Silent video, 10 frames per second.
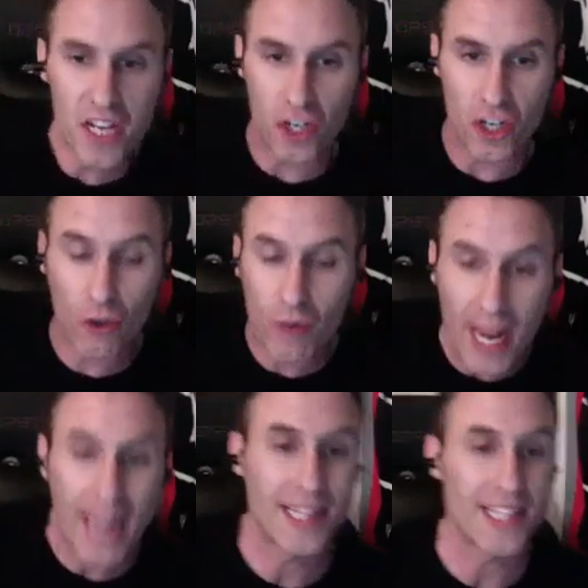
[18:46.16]
to
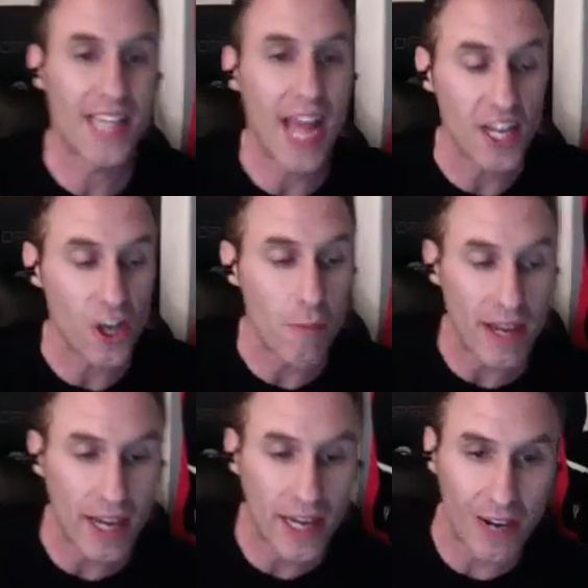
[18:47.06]
create this Kenny
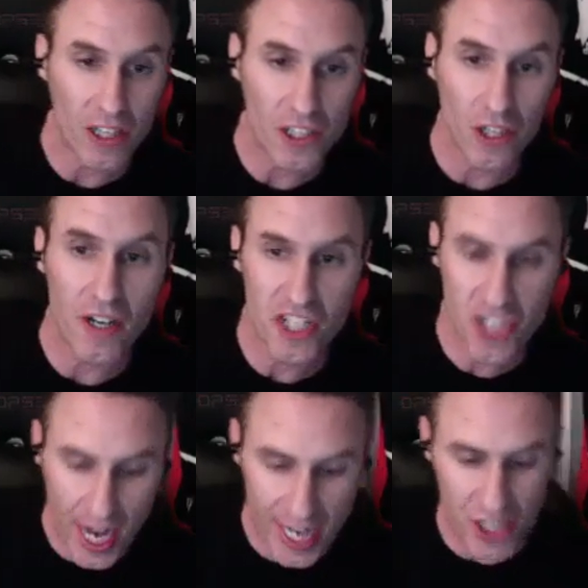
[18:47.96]
Omega character and to
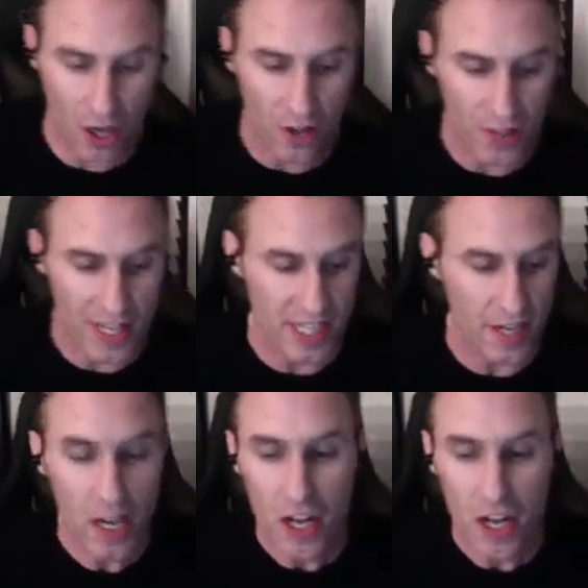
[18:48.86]
change all this and